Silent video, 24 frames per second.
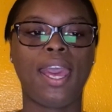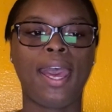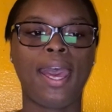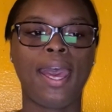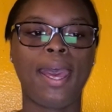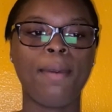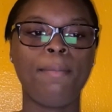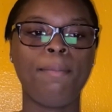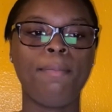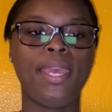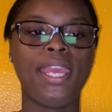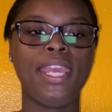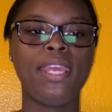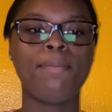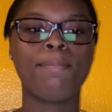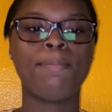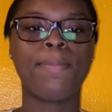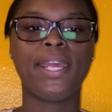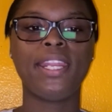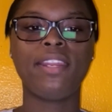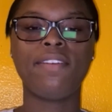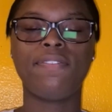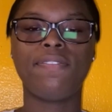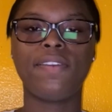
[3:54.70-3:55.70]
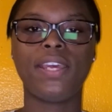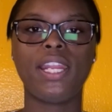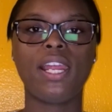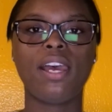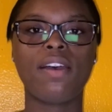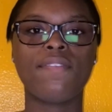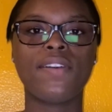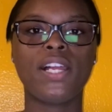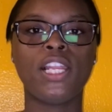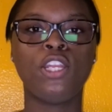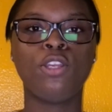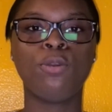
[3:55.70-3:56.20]
A main benefit
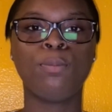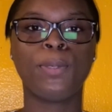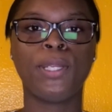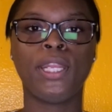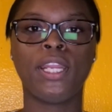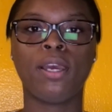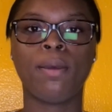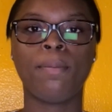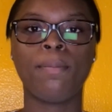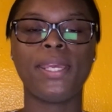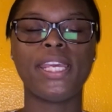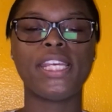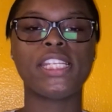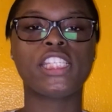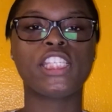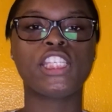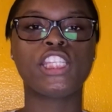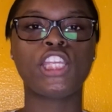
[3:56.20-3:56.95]
of aluminum is